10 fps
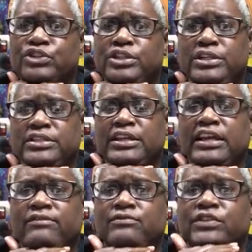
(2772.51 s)
She doesn't
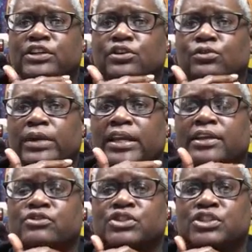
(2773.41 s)
have a vehicle right
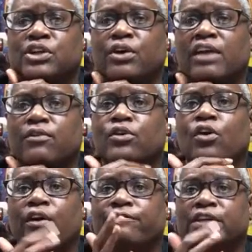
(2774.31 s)
now. She don't have her
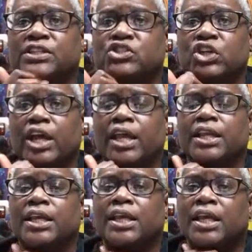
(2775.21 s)
car fixed yet.
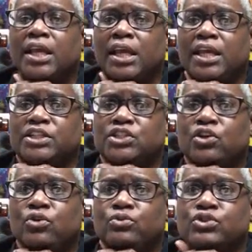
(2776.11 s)
And
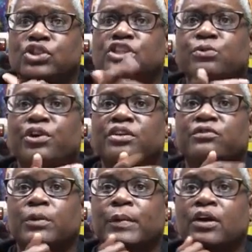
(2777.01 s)
so she's working
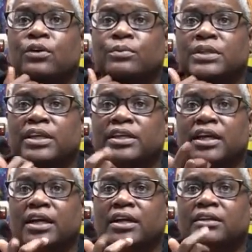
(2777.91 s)
from home, thank
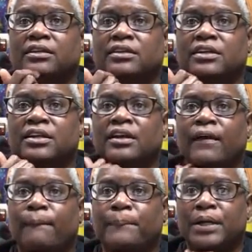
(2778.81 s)
God.
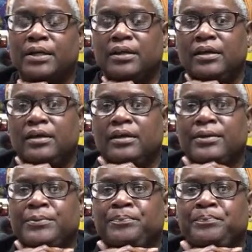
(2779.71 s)
But
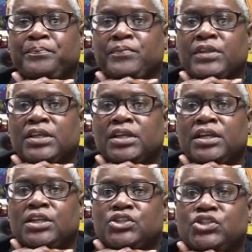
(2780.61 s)
um,
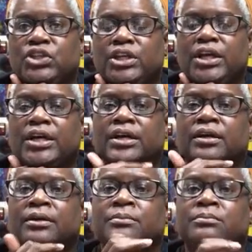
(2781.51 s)
she,
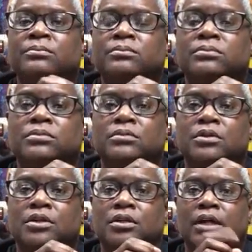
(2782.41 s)
um,
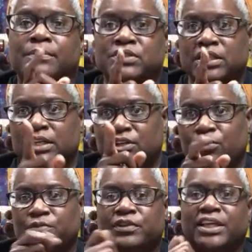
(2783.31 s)
I'm seeing
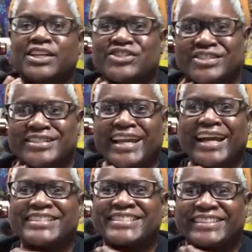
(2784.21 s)
notifications,
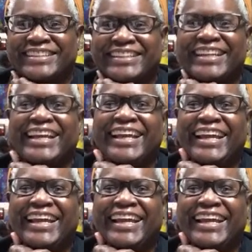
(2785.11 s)
guys. Sorry.